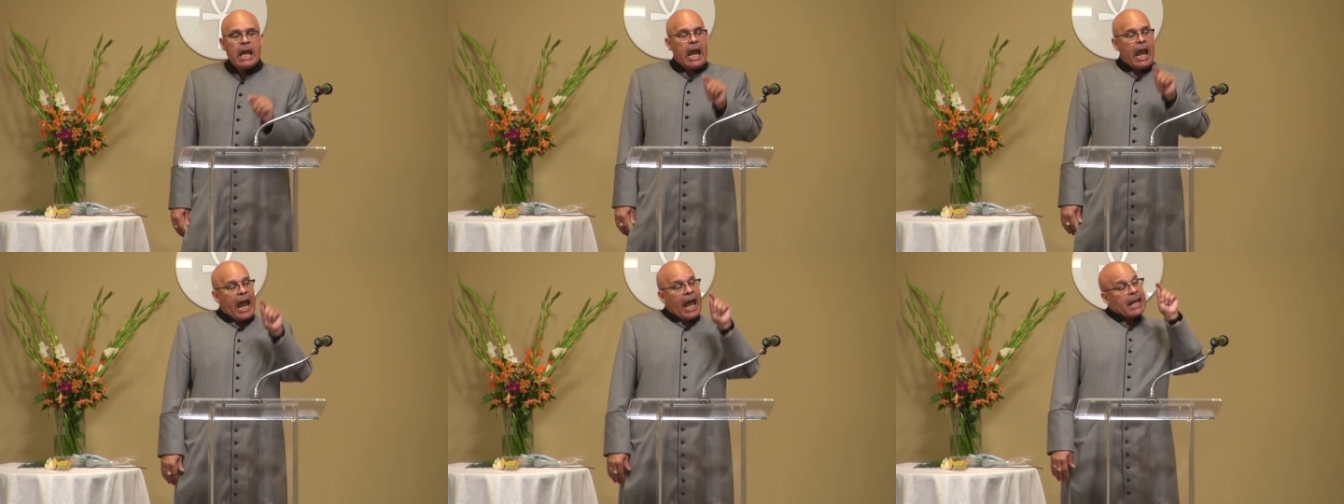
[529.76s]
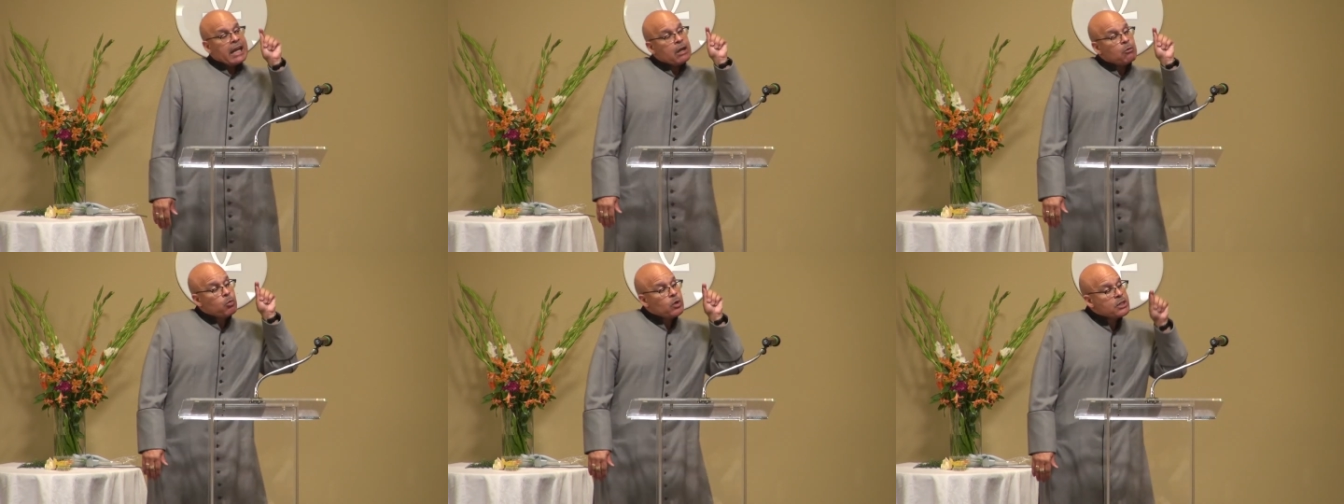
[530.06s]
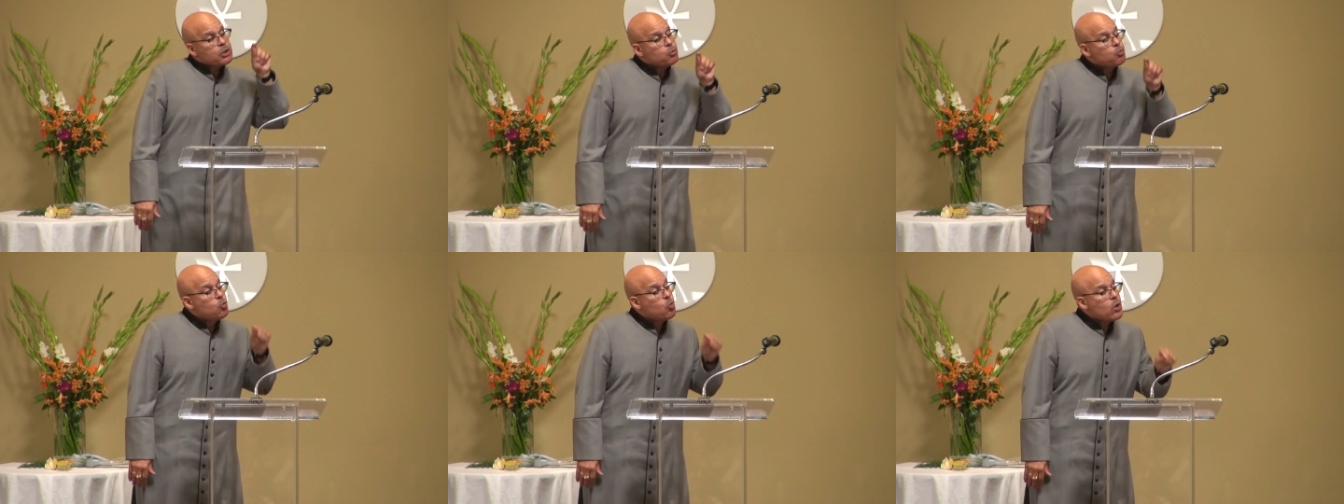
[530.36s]
And it
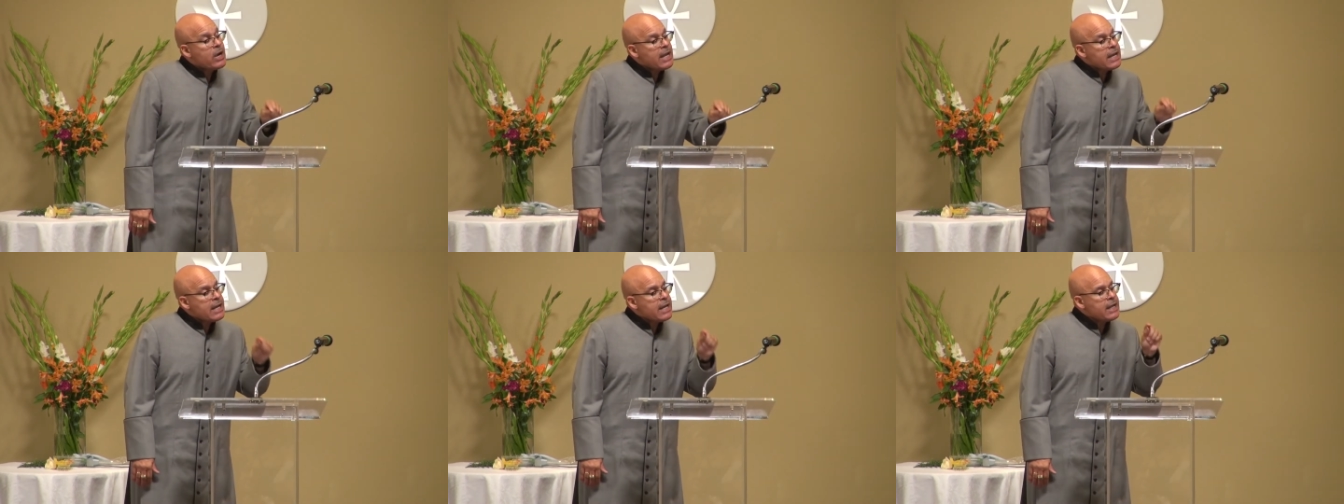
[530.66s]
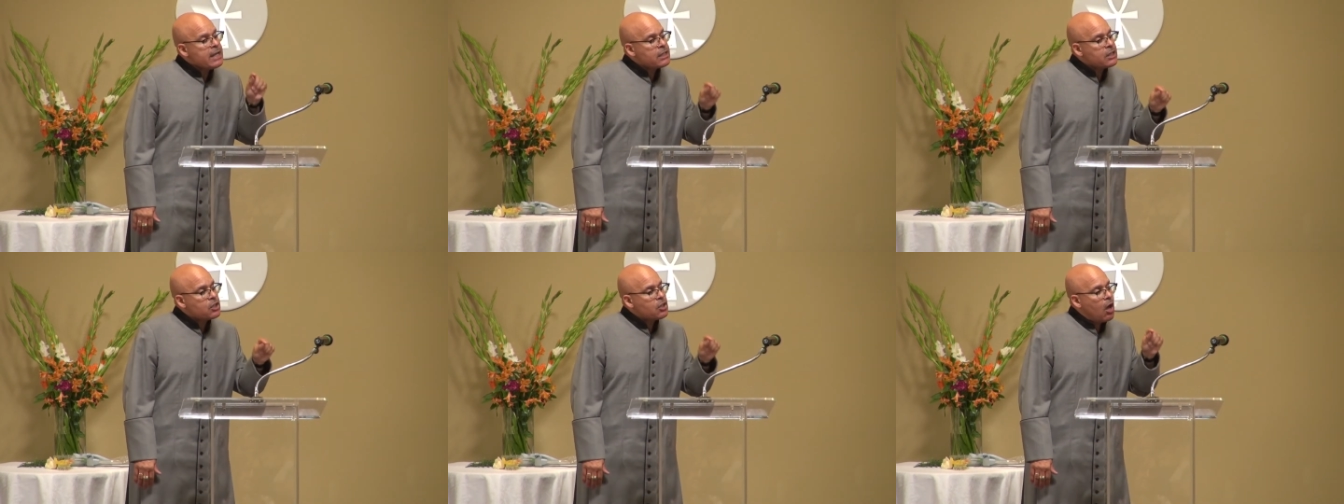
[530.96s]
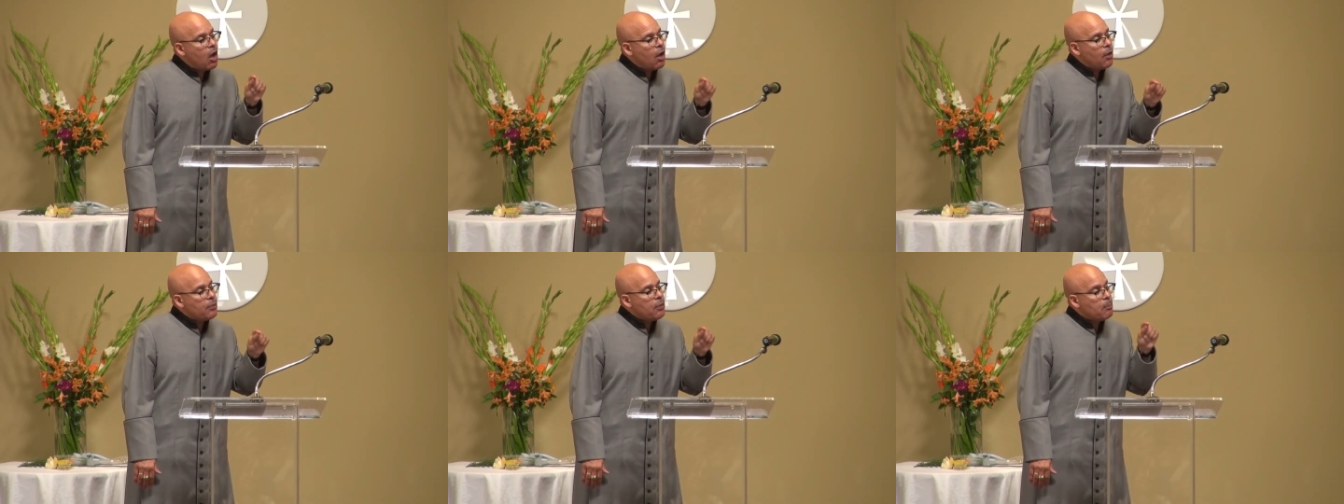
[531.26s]
was when he
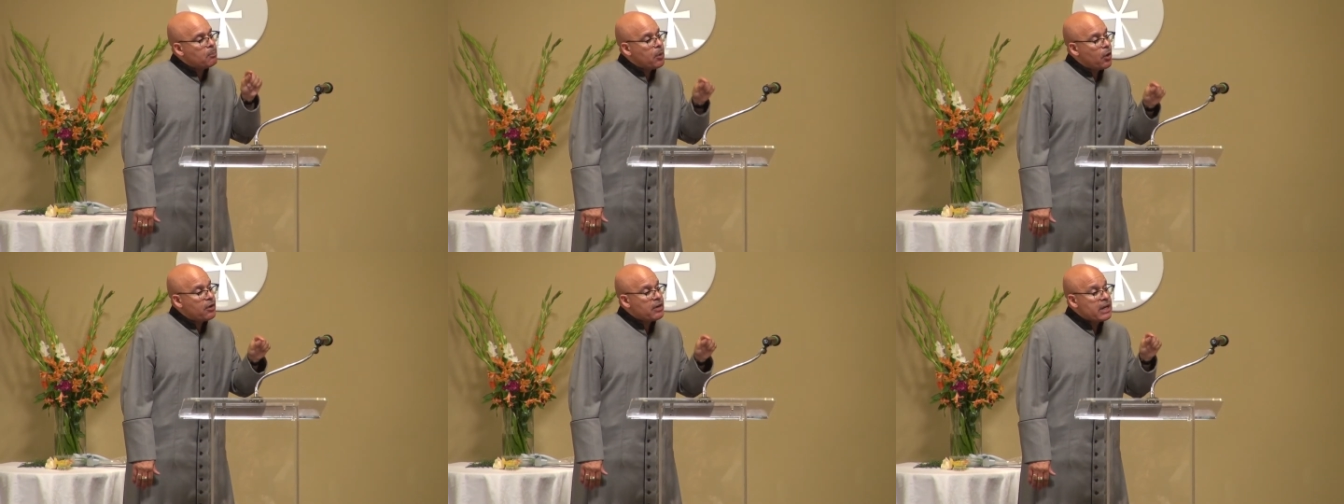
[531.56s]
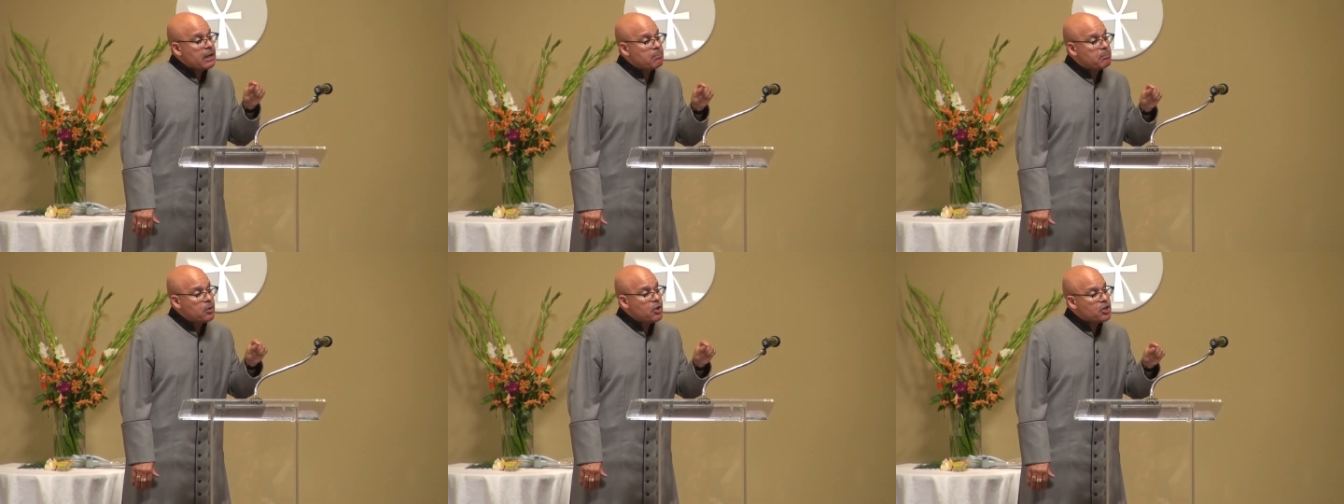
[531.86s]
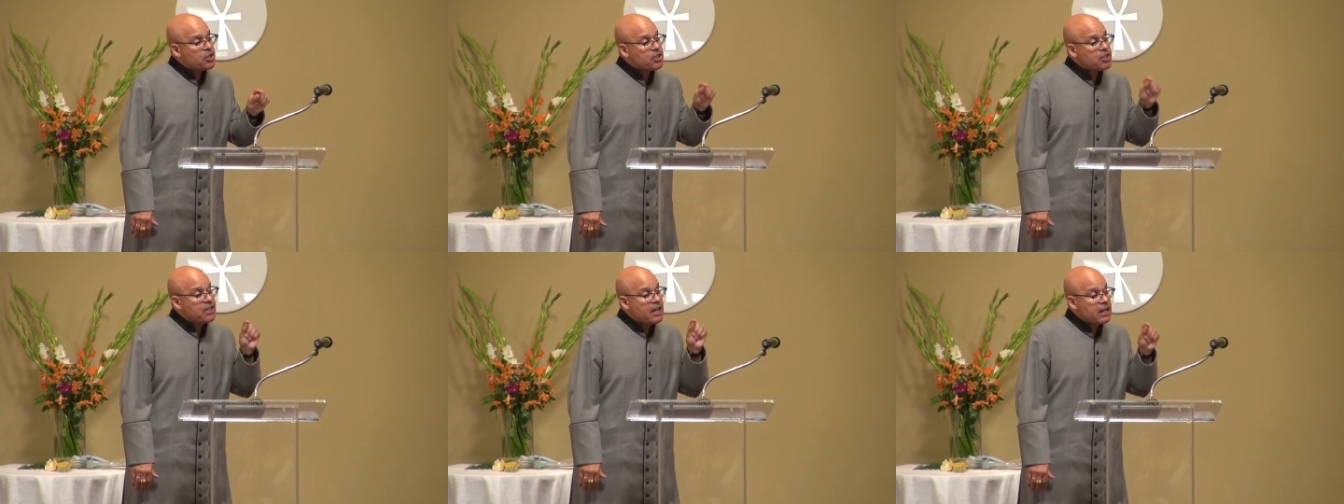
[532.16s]
saw the burning
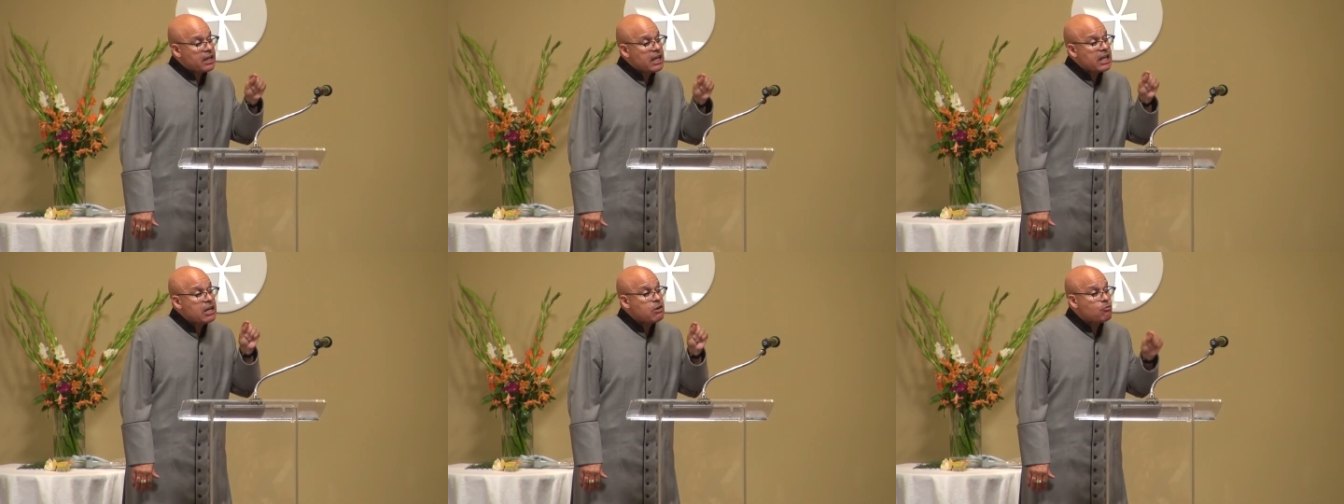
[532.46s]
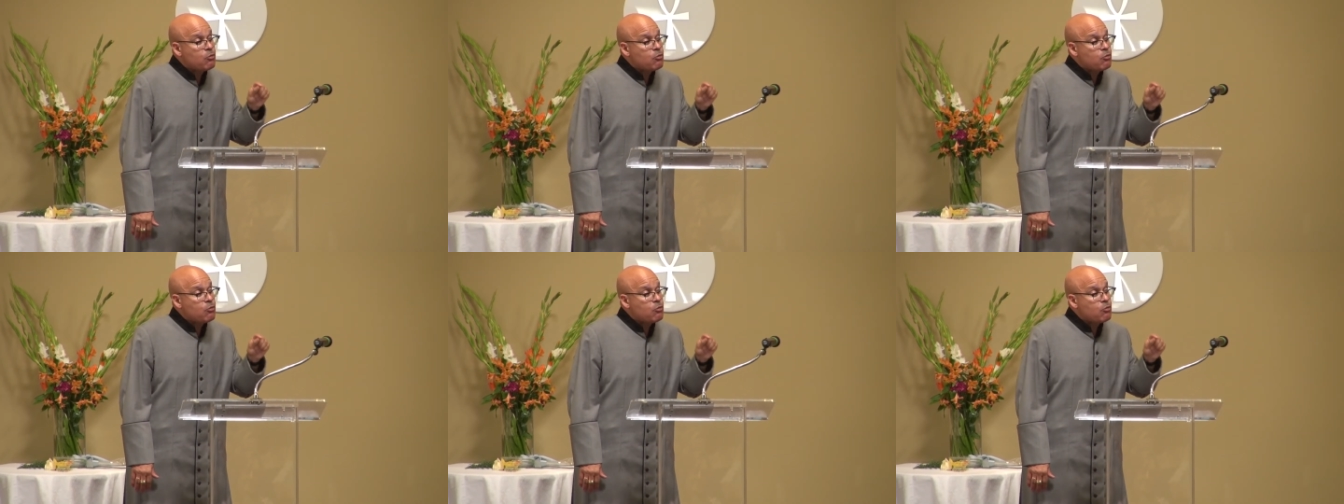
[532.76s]
bush that he